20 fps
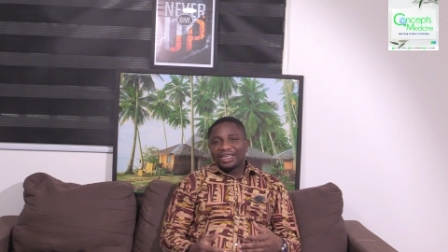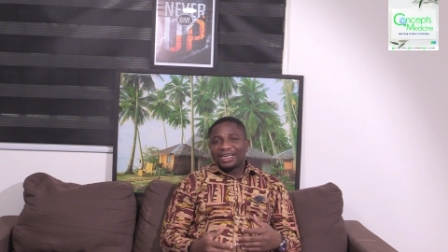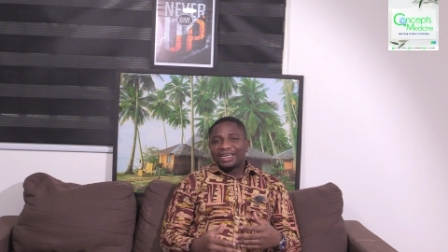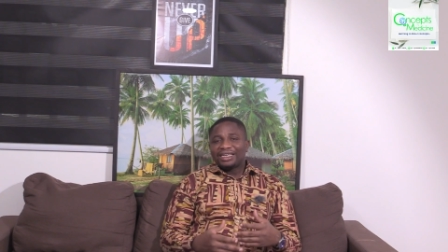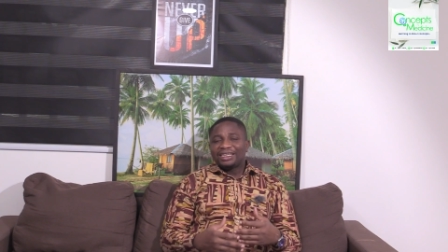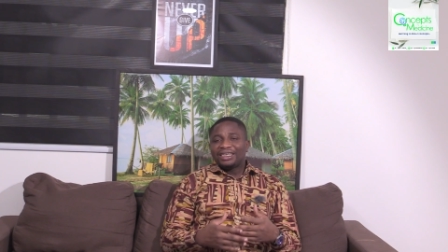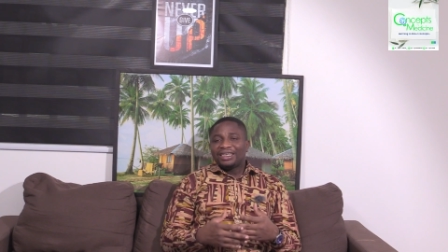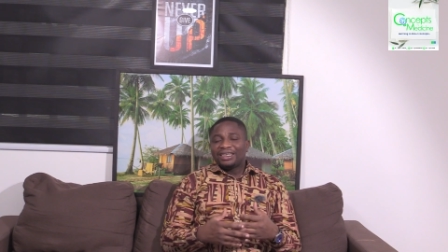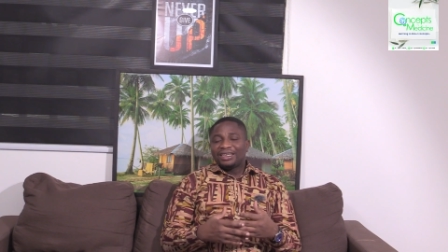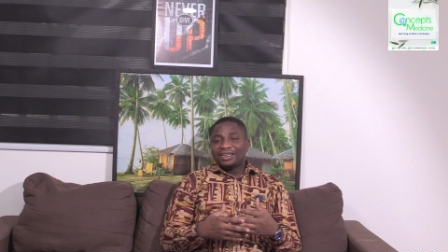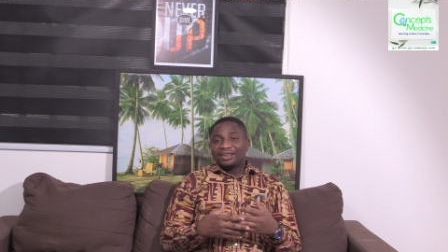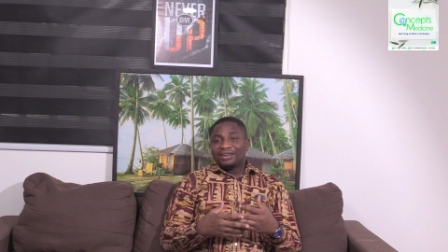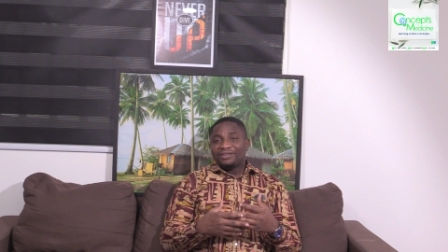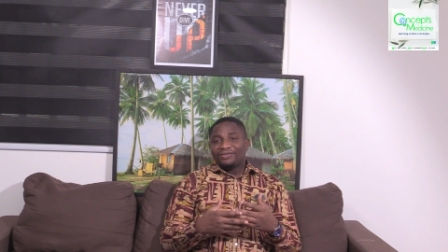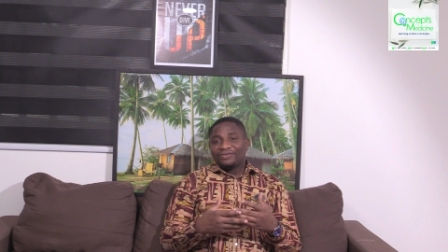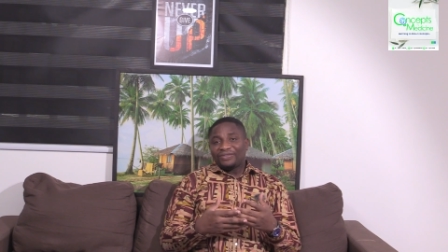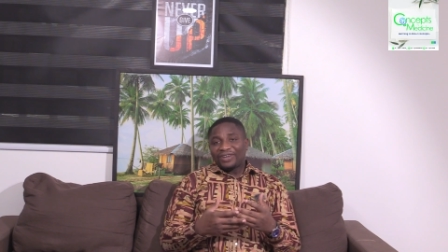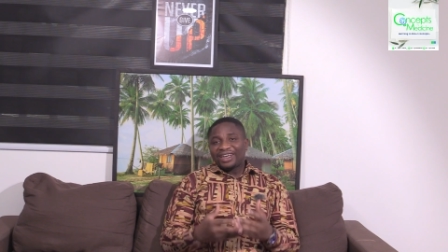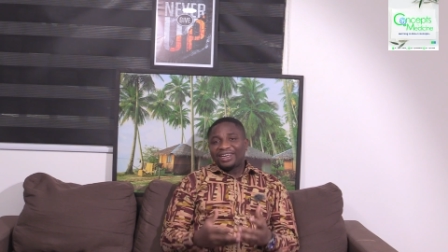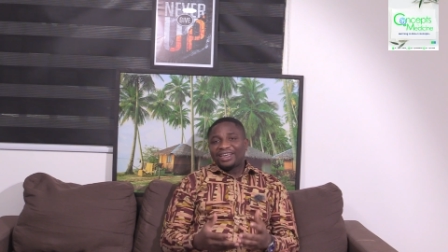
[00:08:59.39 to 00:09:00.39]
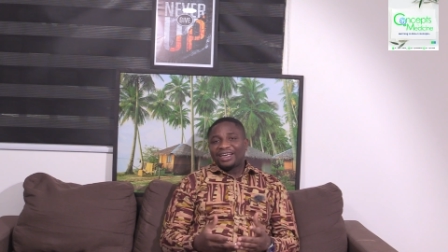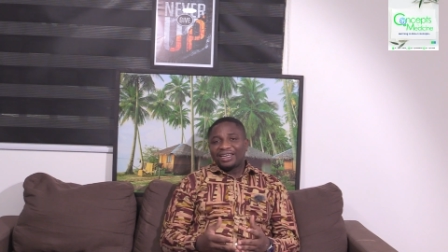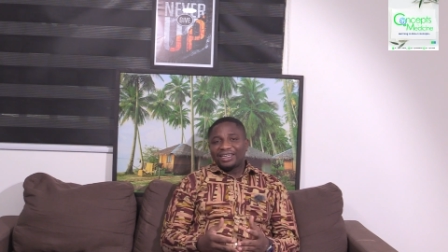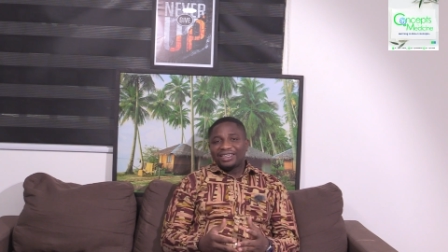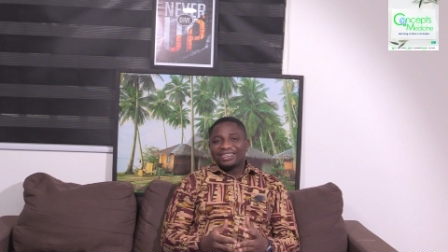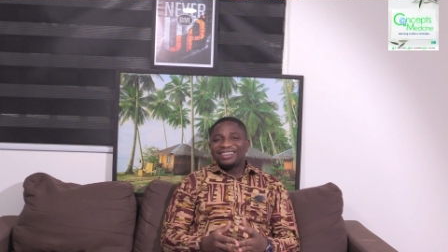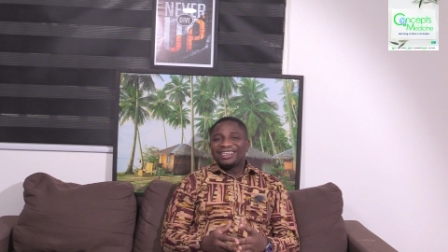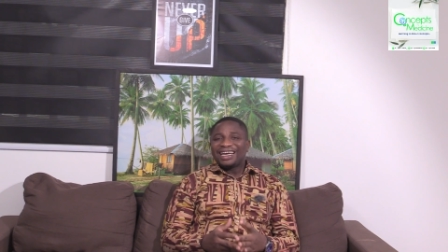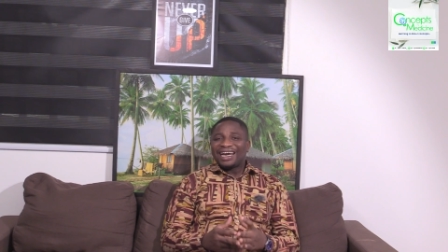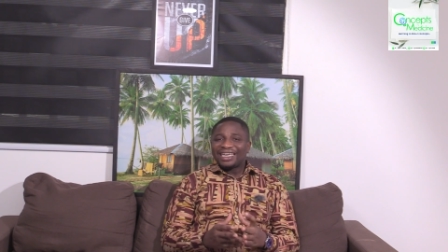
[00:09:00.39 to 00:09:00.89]
Then
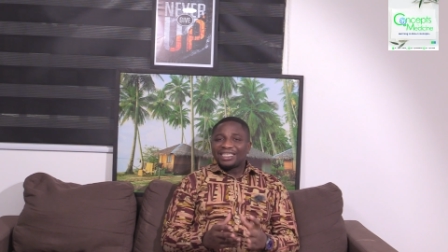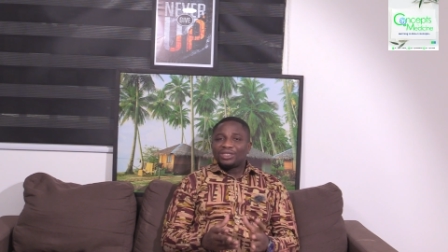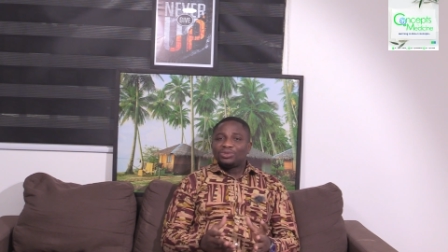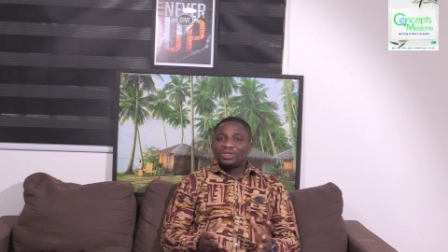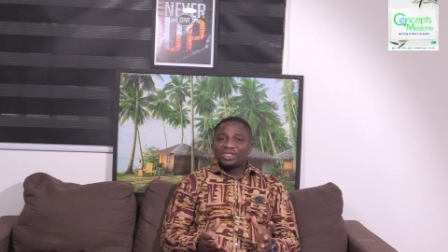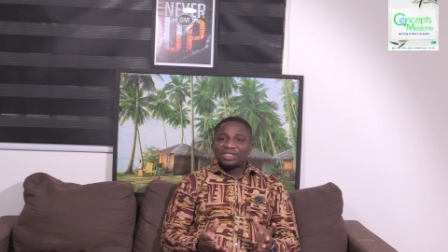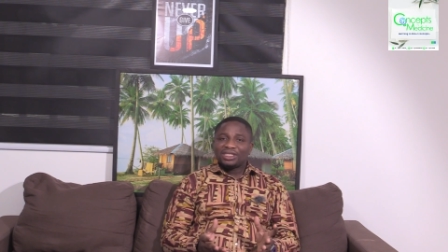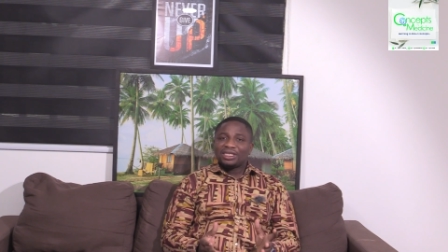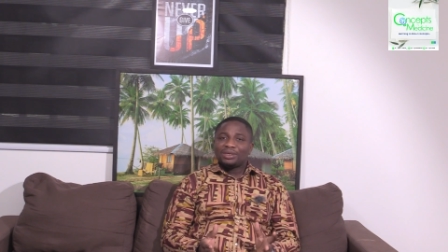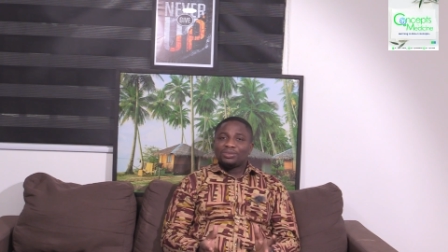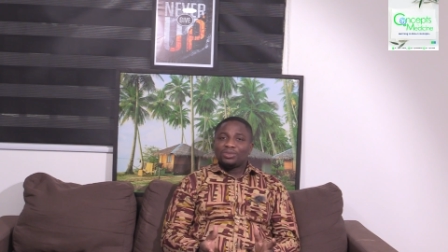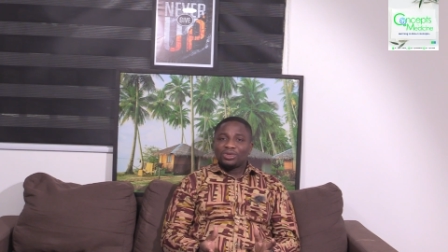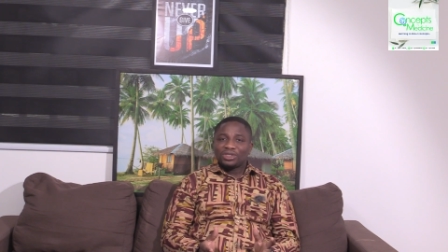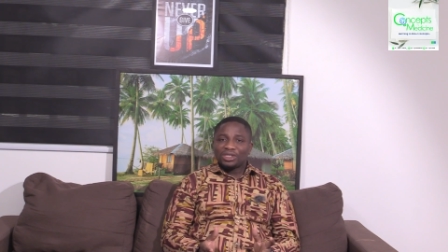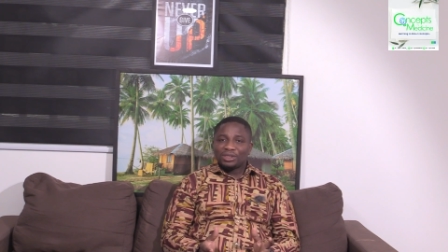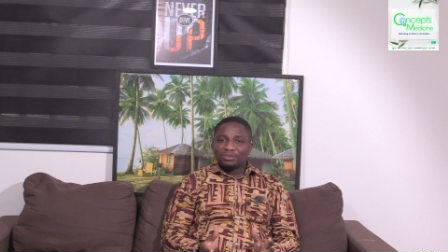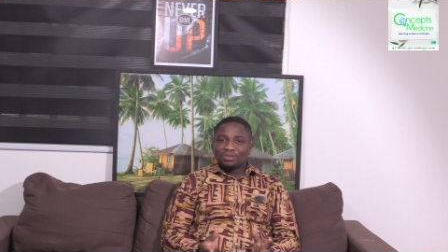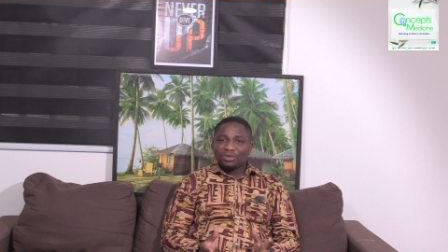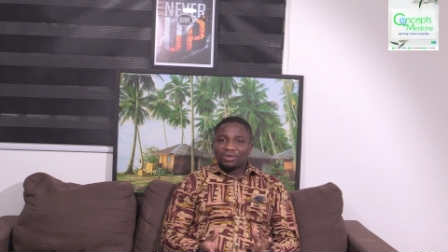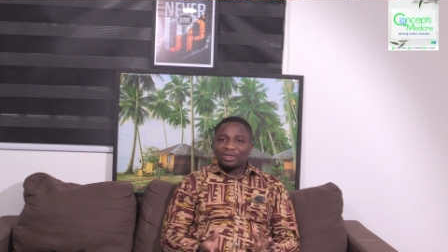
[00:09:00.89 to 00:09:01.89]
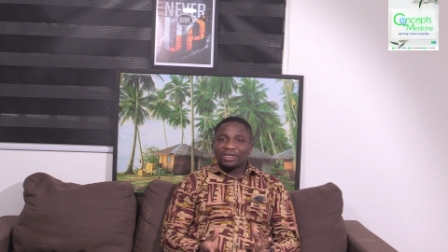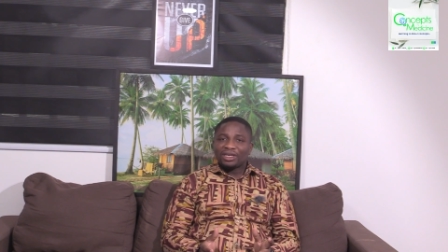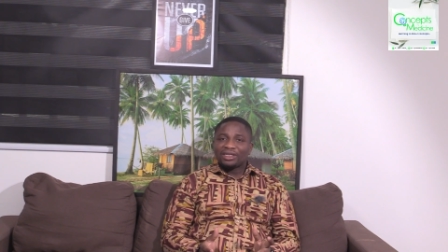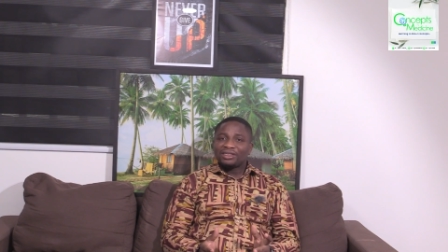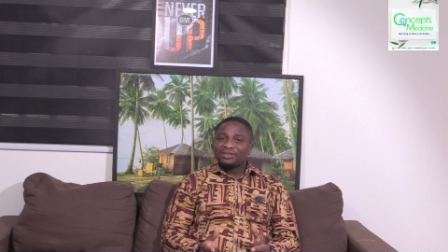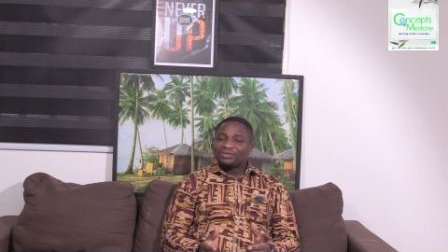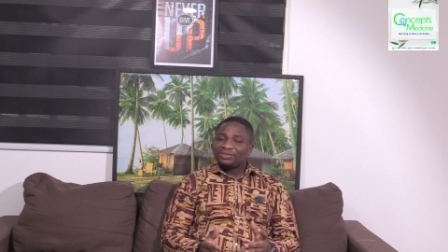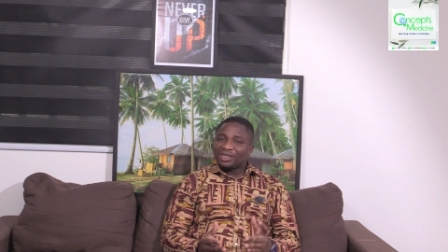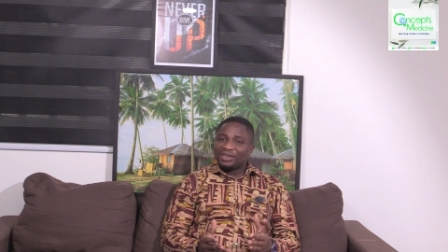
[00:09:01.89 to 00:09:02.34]
finally, diet, which is the most important,